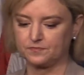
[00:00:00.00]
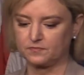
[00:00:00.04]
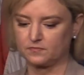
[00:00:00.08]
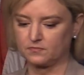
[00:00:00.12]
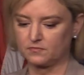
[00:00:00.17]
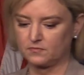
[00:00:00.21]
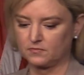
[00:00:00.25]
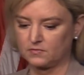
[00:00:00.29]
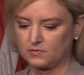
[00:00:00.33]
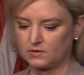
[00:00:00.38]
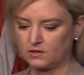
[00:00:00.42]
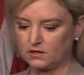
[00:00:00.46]

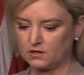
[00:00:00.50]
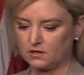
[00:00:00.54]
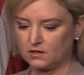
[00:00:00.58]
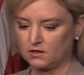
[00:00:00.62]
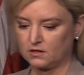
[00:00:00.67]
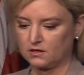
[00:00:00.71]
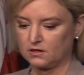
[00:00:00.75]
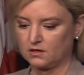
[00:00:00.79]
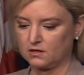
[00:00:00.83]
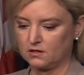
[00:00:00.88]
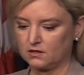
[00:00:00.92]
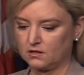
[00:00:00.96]

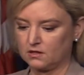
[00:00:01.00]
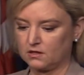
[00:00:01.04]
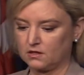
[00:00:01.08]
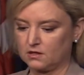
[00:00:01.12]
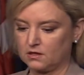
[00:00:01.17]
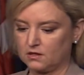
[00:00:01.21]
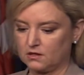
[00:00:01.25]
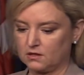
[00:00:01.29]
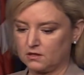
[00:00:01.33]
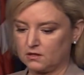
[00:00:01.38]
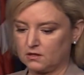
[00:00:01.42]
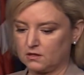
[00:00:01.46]

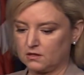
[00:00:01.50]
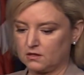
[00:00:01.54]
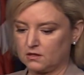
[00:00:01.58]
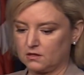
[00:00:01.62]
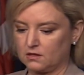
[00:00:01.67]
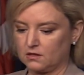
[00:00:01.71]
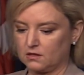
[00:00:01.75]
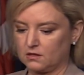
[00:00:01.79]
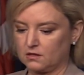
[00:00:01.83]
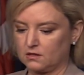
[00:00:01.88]
(no one is talking)